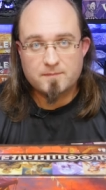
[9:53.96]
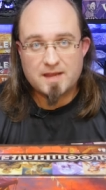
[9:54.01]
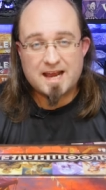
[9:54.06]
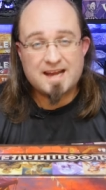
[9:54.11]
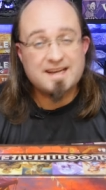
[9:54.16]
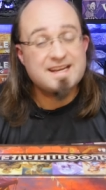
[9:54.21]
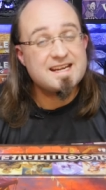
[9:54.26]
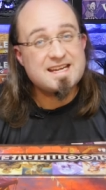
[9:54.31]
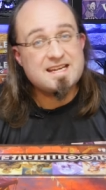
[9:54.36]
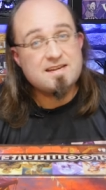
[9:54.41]

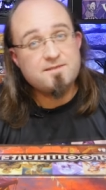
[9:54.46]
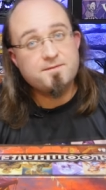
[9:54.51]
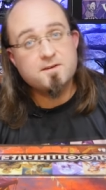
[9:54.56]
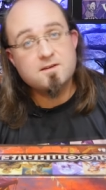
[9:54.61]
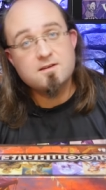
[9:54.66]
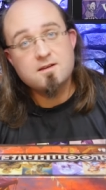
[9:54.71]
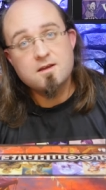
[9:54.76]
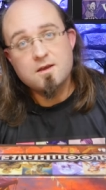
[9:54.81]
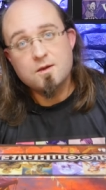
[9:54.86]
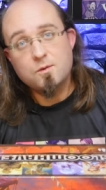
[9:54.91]
And
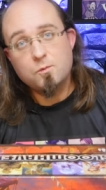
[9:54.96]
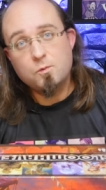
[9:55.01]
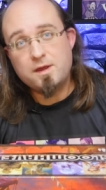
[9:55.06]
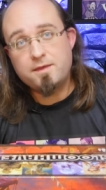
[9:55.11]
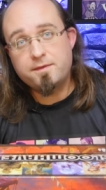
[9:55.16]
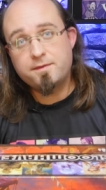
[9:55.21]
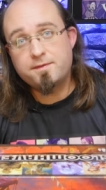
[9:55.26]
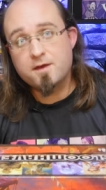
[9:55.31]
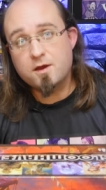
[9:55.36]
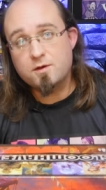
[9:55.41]
even
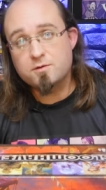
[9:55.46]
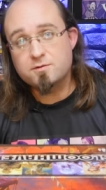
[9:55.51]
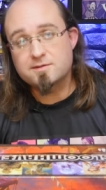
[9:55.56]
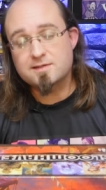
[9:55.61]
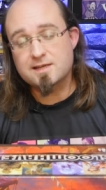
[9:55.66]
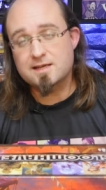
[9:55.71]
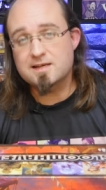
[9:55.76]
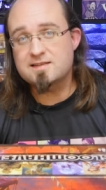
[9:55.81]
with those,